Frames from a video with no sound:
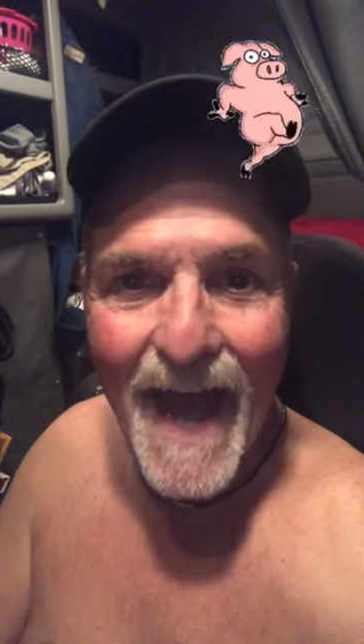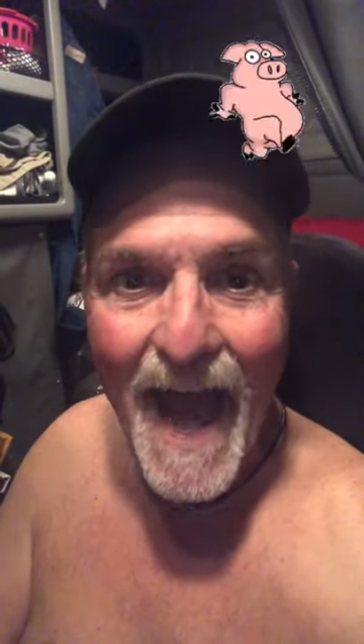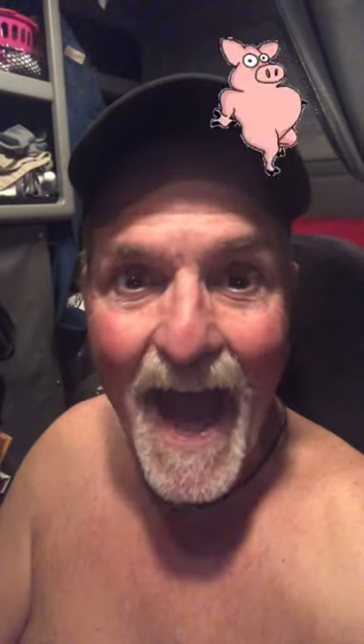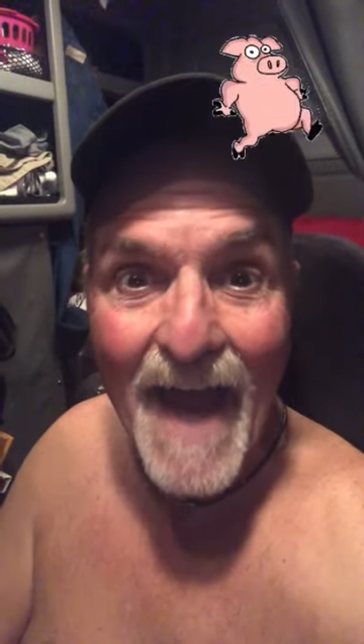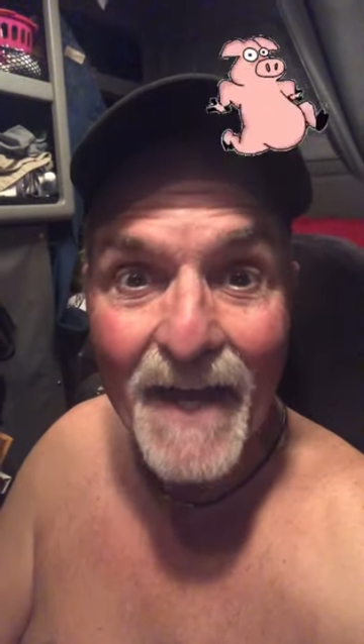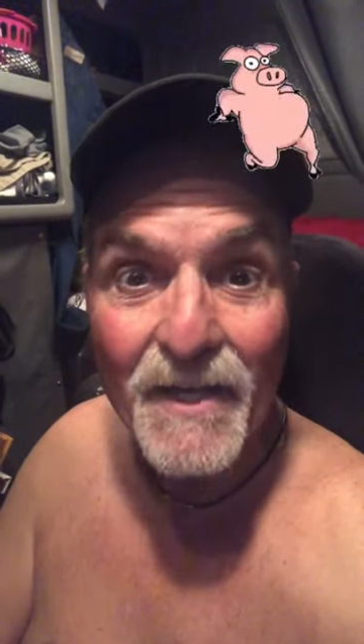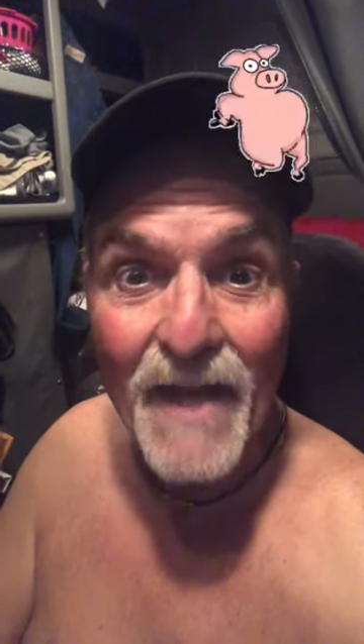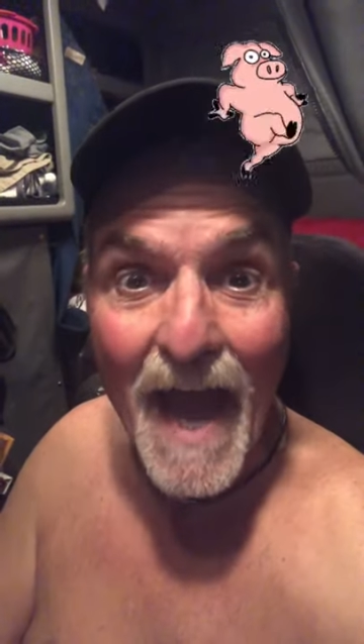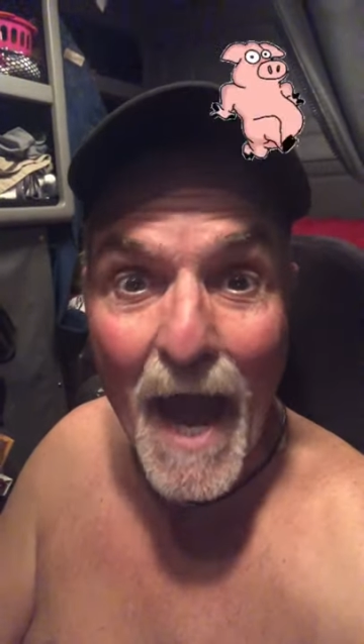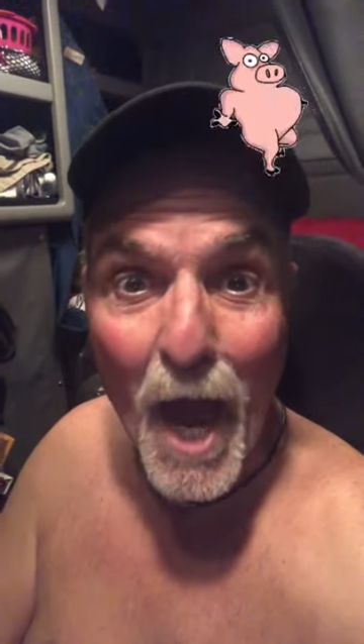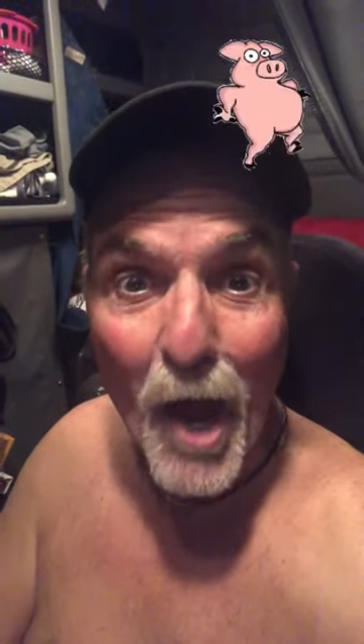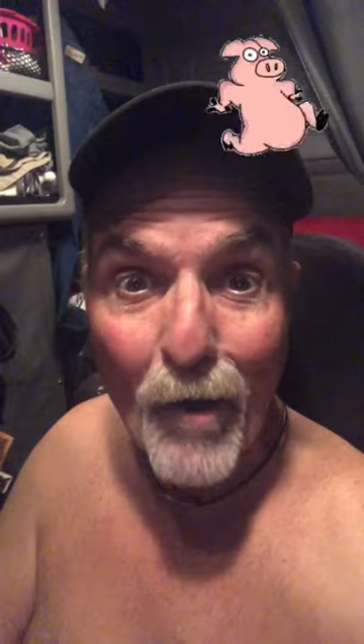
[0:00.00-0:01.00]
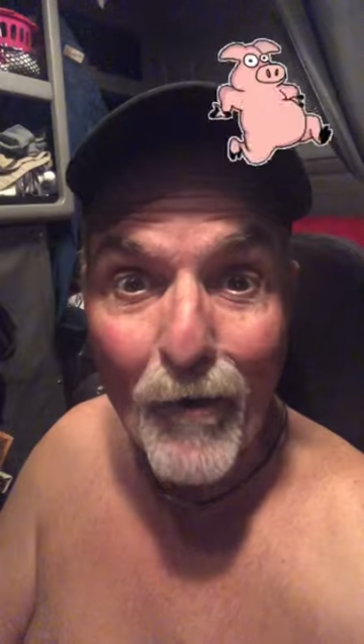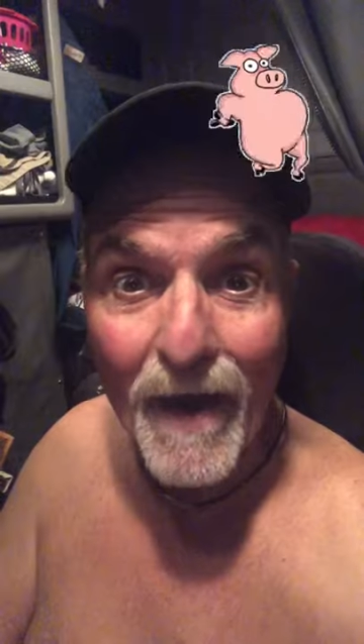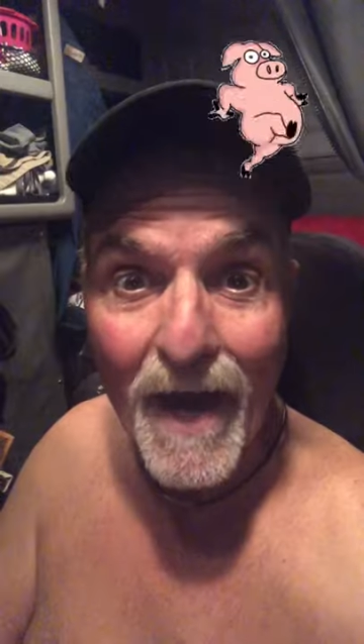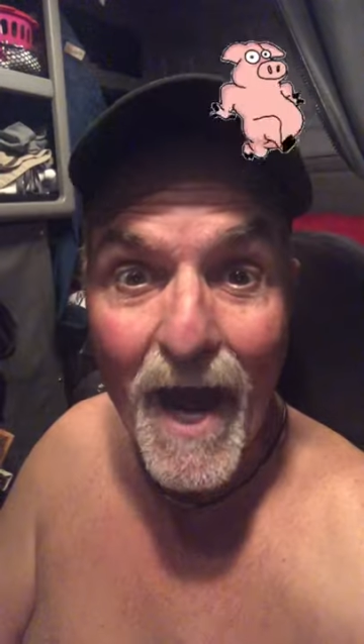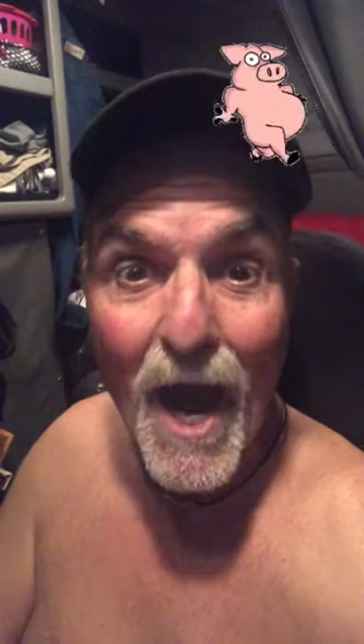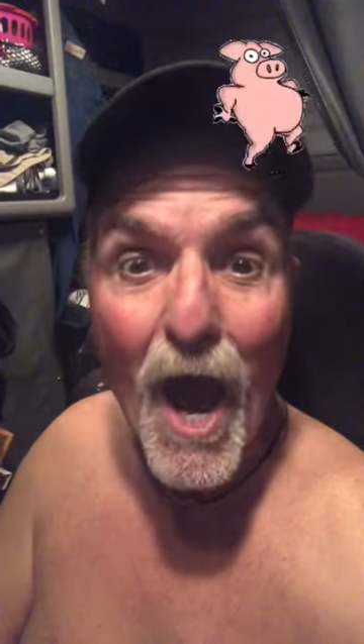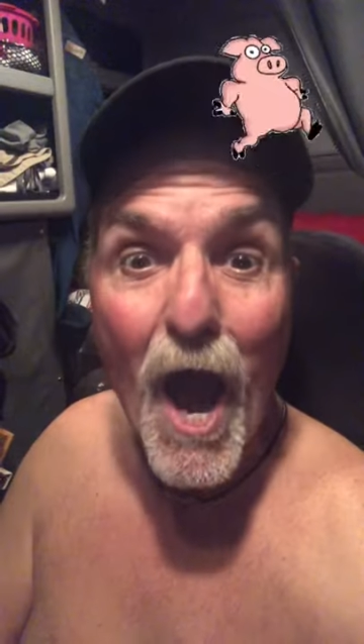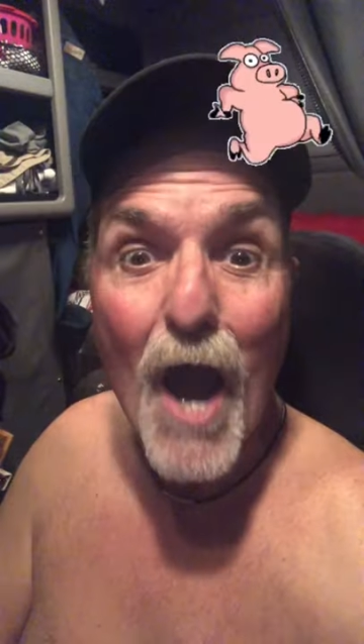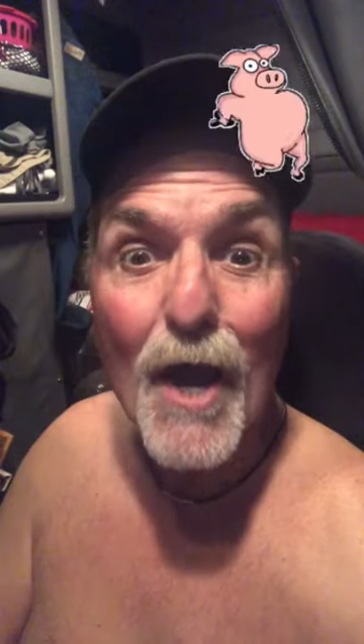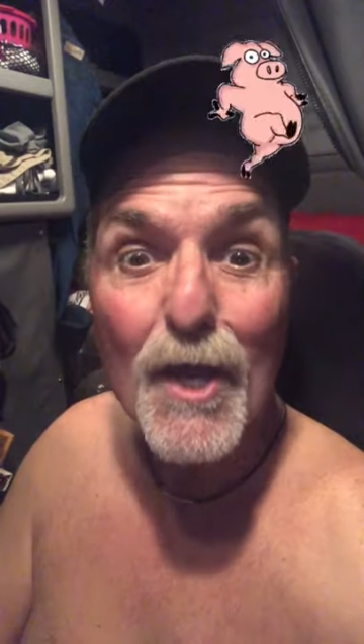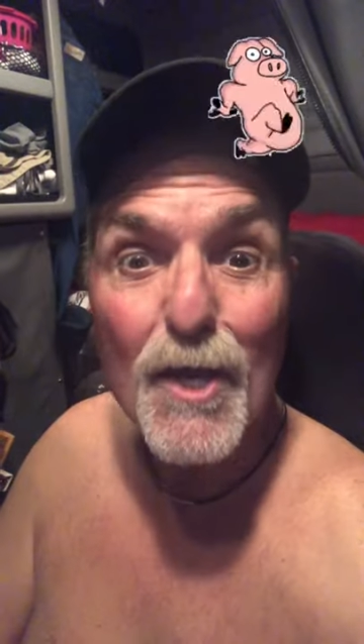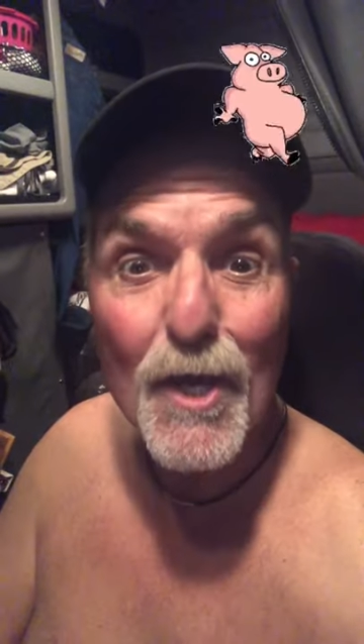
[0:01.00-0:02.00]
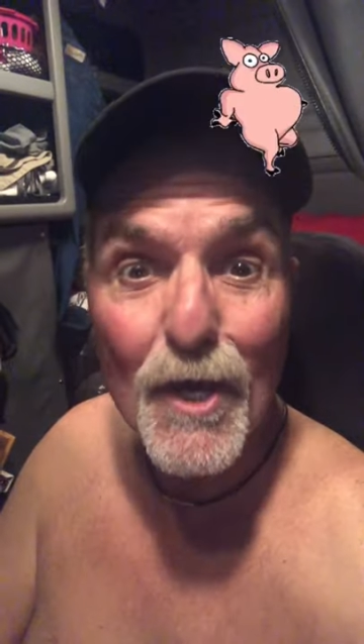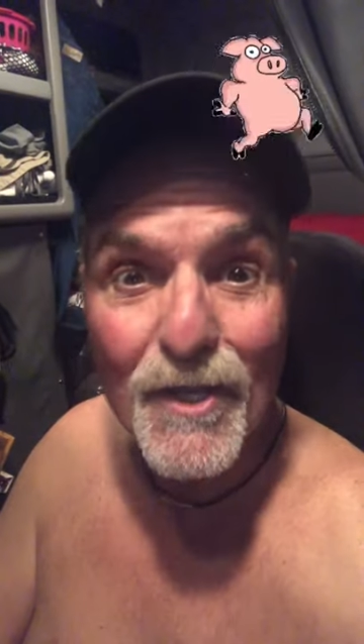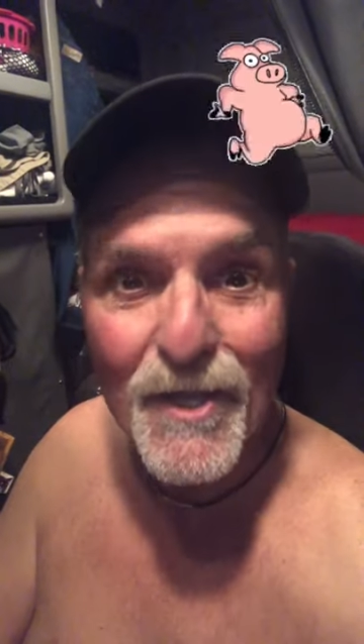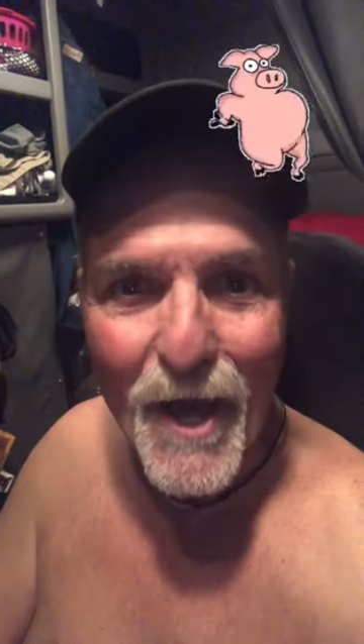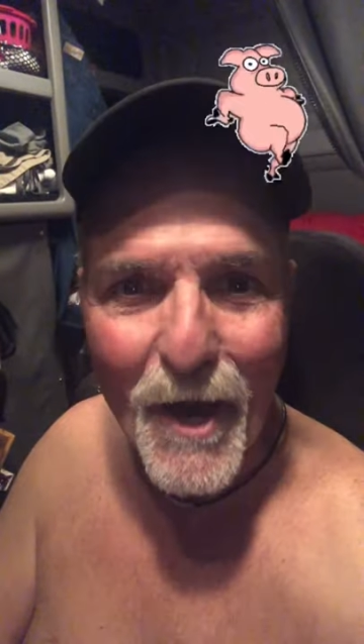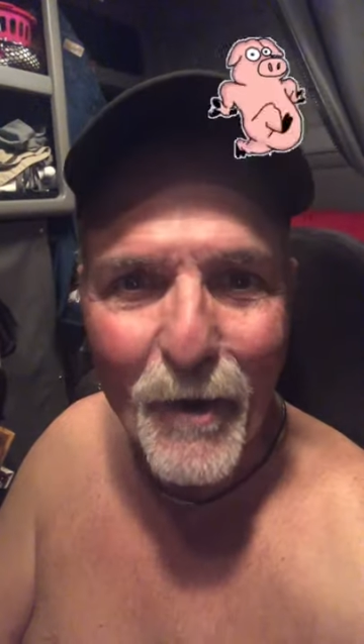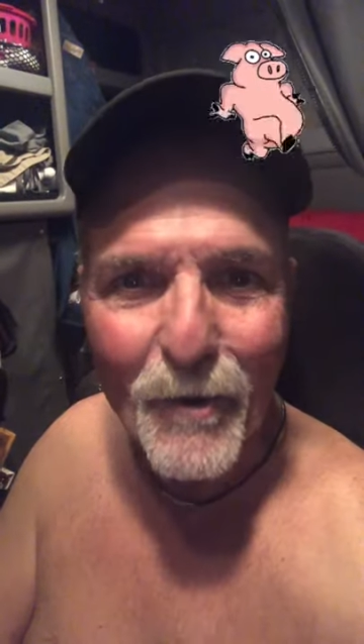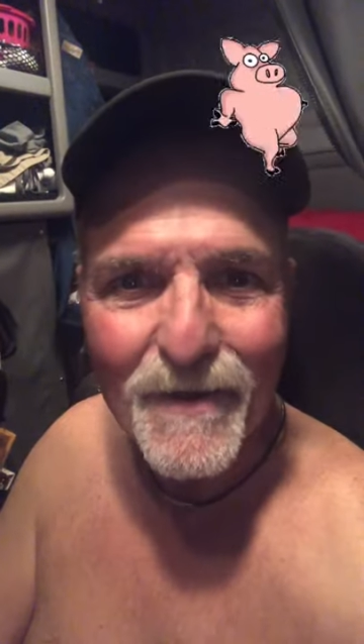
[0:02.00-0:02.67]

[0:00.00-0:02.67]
And now you know.